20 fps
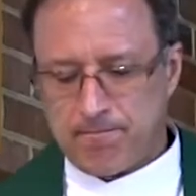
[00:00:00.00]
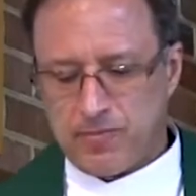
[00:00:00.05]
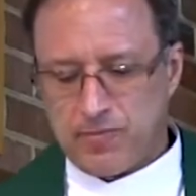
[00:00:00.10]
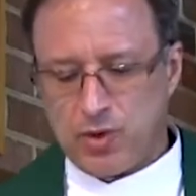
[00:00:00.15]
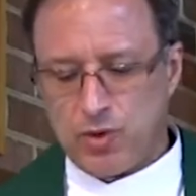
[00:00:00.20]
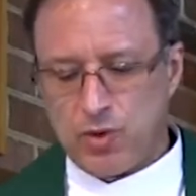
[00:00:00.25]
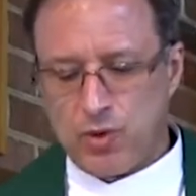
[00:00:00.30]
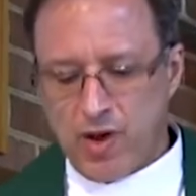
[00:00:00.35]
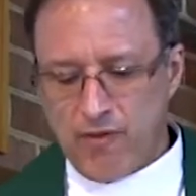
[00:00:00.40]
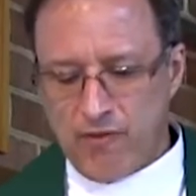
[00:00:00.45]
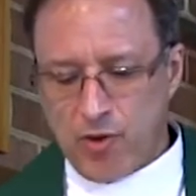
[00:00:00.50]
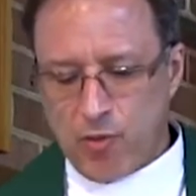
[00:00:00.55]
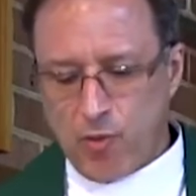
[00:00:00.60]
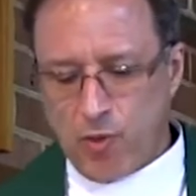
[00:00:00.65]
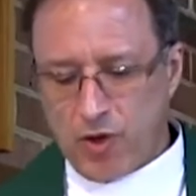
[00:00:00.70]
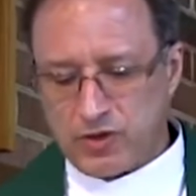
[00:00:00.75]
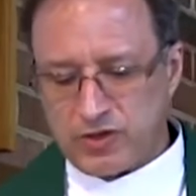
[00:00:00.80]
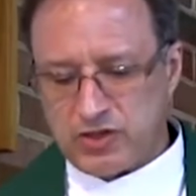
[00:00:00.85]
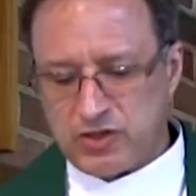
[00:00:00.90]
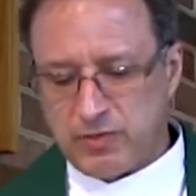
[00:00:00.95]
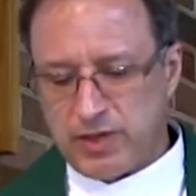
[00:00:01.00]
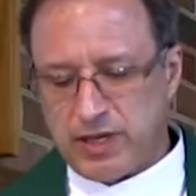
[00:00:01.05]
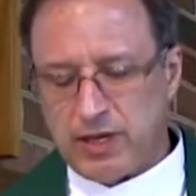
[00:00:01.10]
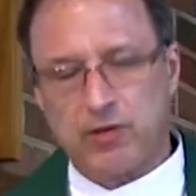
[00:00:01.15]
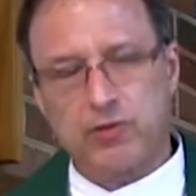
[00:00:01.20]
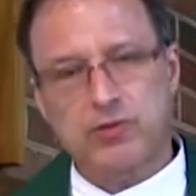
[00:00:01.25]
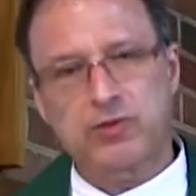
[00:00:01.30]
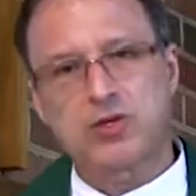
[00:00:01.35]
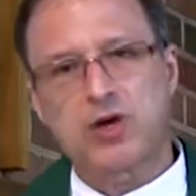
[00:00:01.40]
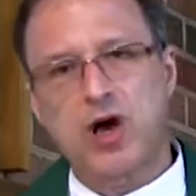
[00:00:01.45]
And whoever wants to be
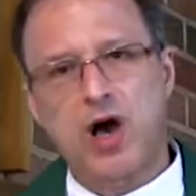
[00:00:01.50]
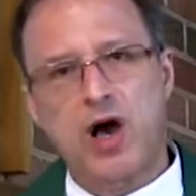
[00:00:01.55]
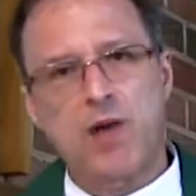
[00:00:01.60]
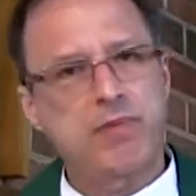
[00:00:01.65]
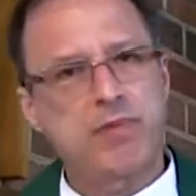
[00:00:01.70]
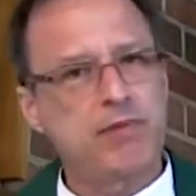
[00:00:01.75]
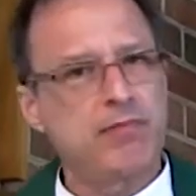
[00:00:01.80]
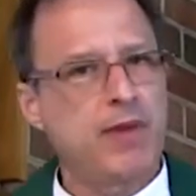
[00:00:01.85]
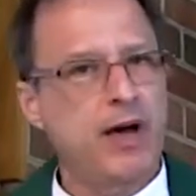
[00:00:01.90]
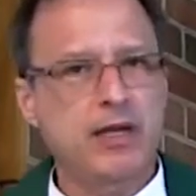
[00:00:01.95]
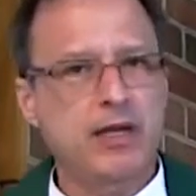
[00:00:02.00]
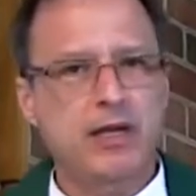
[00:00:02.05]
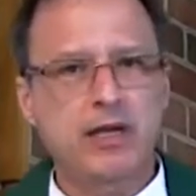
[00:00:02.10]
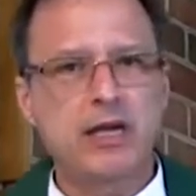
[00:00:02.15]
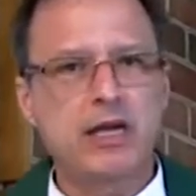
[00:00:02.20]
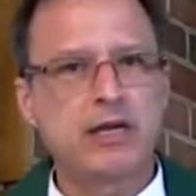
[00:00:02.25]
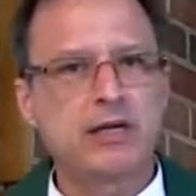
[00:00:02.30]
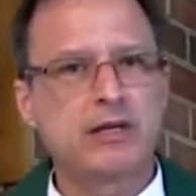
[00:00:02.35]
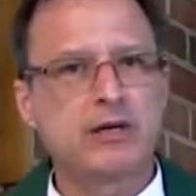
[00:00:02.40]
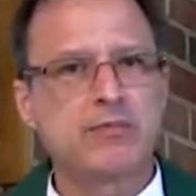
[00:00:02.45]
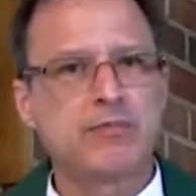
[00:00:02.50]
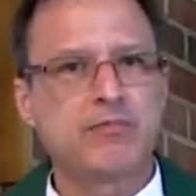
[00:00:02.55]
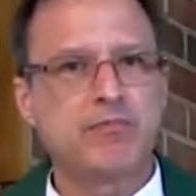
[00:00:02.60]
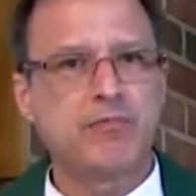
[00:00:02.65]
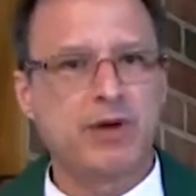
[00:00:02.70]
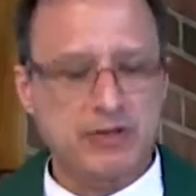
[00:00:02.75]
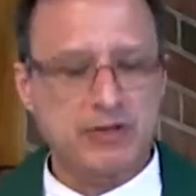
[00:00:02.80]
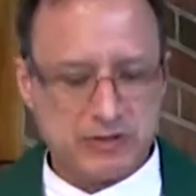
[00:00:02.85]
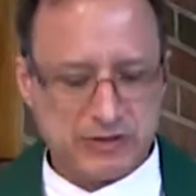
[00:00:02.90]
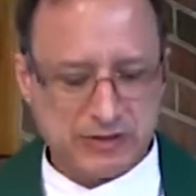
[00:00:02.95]
on top in my kingdom
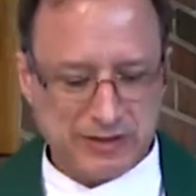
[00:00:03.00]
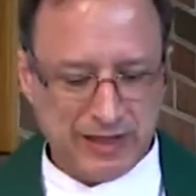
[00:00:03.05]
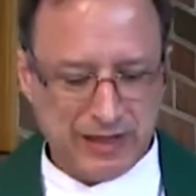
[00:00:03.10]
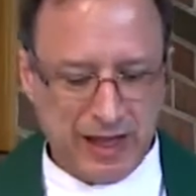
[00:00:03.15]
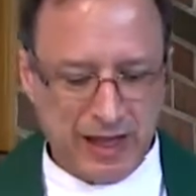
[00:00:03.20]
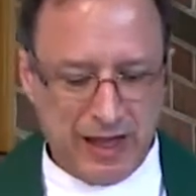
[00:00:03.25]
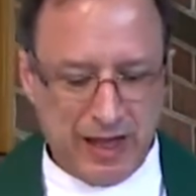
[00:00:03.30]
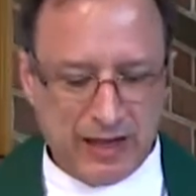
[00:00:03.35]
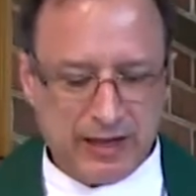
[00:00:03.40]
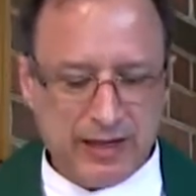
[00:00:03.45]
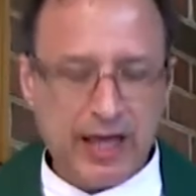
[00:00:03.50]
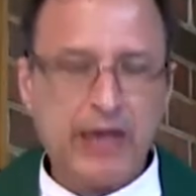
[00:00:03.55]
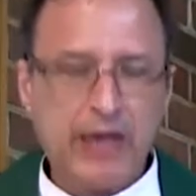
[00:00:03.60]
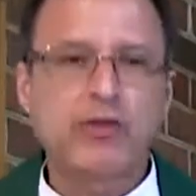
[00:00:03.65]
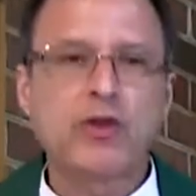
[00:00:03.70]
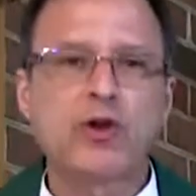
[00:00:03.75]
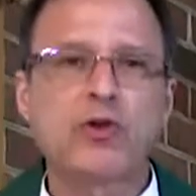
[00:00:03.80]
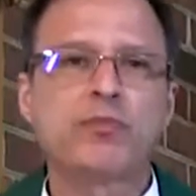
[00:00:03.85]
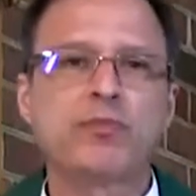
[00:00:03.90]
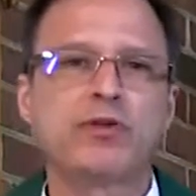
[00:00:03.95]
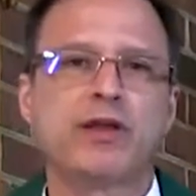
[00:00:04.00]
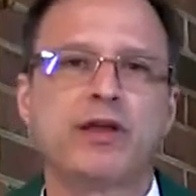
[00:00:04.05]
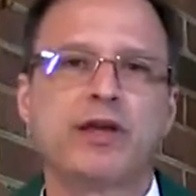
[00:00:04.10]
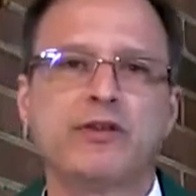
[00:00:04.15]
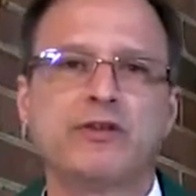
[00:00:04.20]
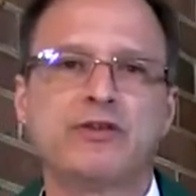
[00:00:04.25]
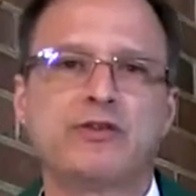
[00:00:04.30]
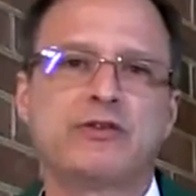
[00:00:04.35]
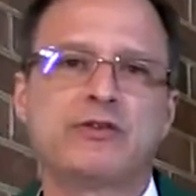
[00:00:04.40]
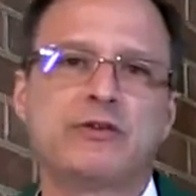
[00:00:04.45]
must take their
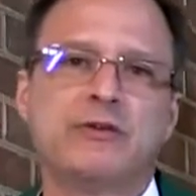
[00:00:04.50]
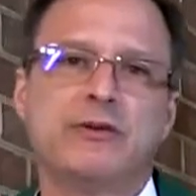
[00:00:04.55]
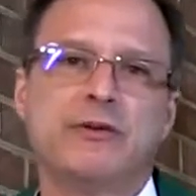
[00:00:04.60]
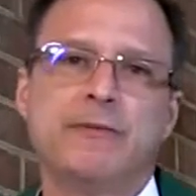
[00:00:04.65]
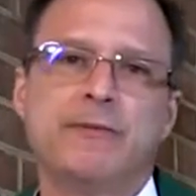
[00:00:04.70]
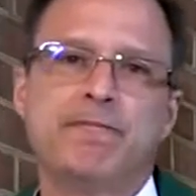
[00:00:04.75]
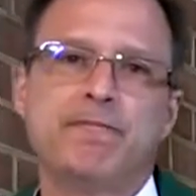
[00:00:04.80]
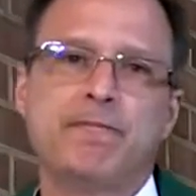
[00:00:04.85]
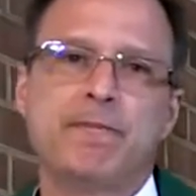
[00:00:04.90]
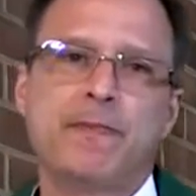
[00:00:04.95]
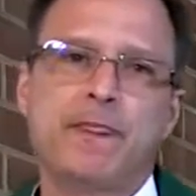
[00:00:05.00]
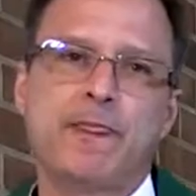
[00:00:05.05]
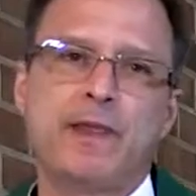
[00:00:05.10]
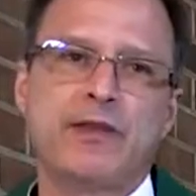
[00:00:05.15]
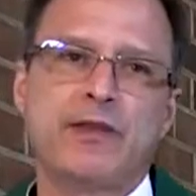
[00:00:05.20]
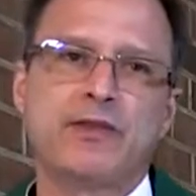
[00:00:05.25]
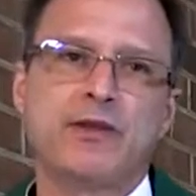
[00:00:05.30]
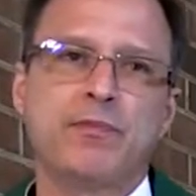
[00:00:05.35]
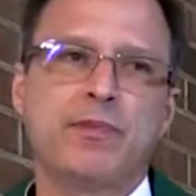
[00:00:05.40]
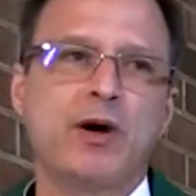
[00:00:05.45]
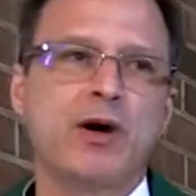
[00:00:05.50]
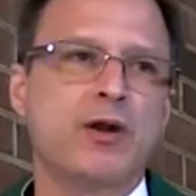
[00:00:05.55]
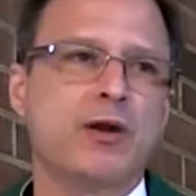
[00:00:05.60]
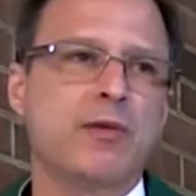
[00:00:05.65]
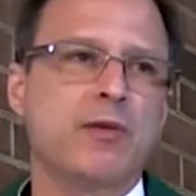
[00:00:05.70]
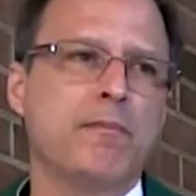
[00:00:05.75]
place at the bottom.